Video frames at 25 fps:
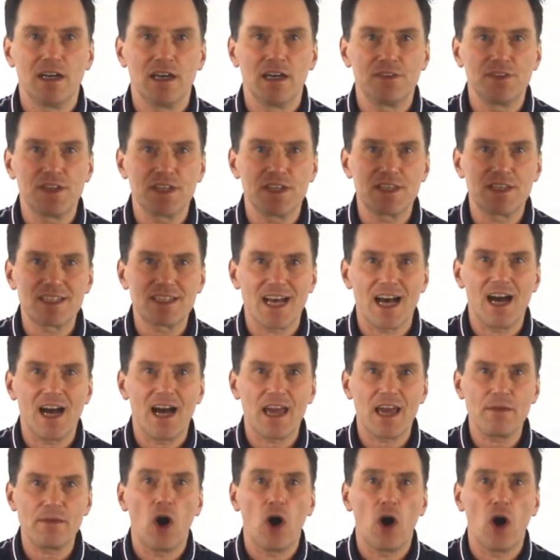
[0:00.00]
the
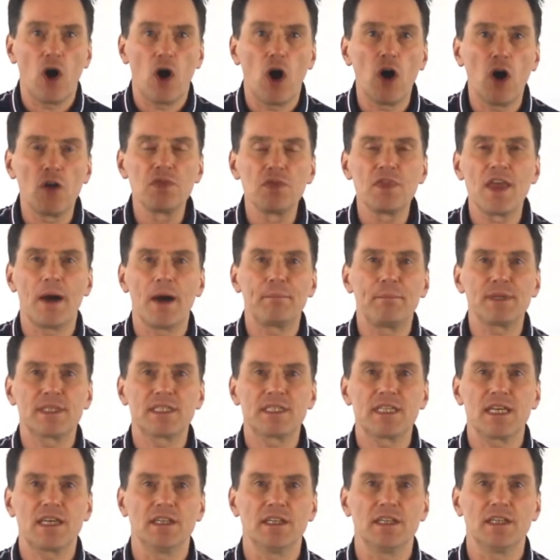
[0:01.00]
time on that
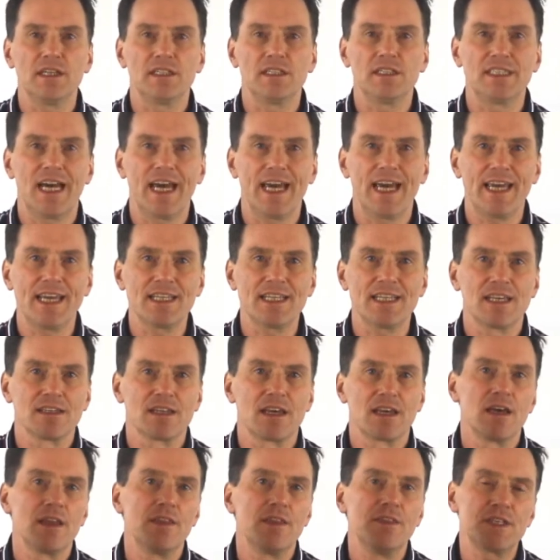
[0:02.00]
particular date
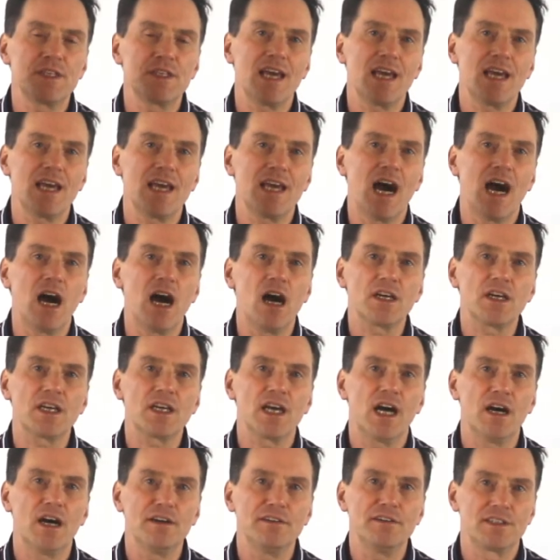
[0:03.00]
that it
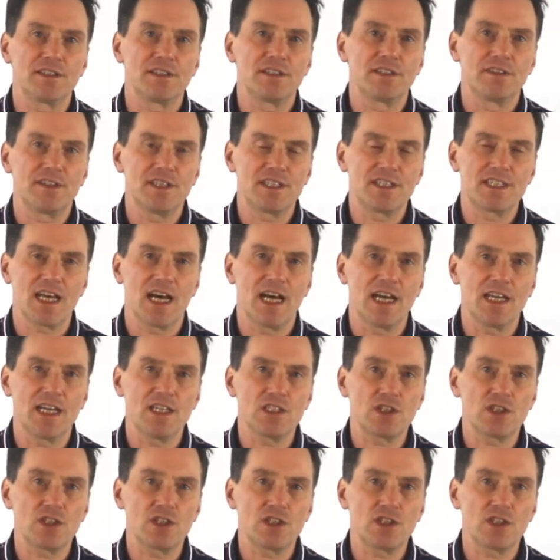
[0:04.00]
archived the site.